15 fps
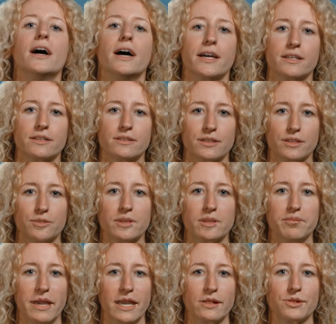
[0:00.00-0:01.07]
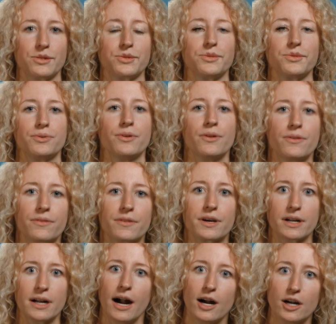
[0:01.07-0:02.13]
And going back to the
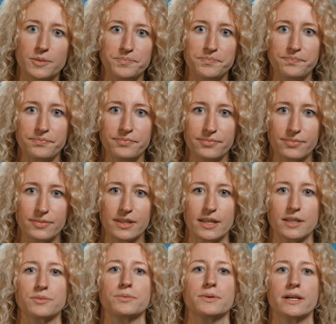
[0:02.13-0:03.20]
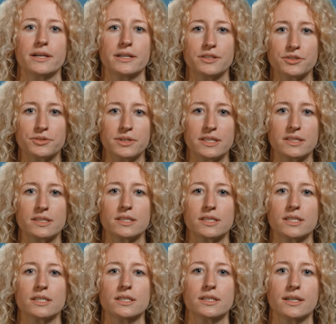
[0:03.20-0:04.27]
carbon that we are interested
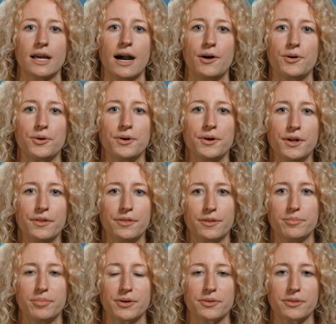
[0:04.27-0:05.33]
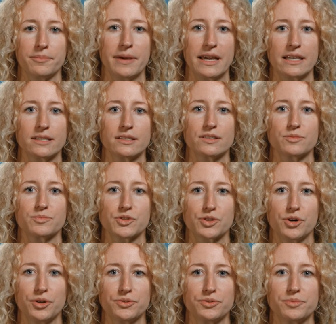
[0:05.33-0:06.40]
in and how the both mechanisms
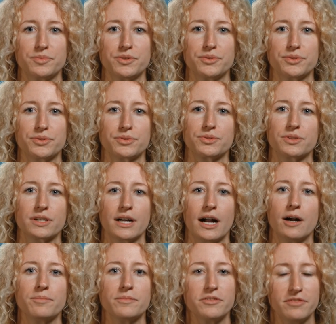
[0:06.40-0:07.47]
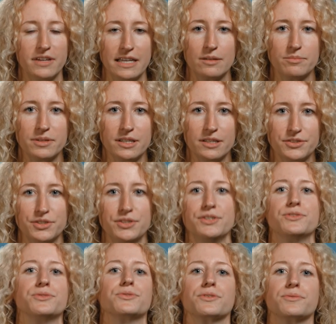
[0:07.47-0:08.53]
contribute to the carbon availability
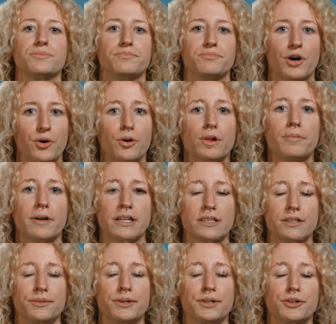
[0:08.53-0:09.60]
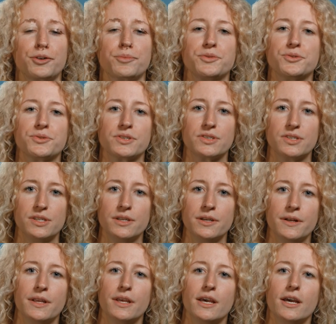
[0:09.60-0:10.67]
to the whole bacterial
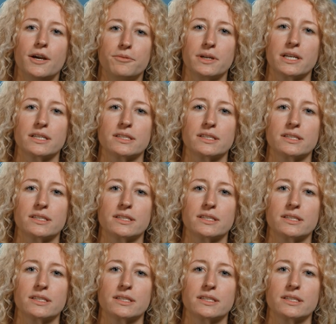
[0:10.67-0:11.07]
community, we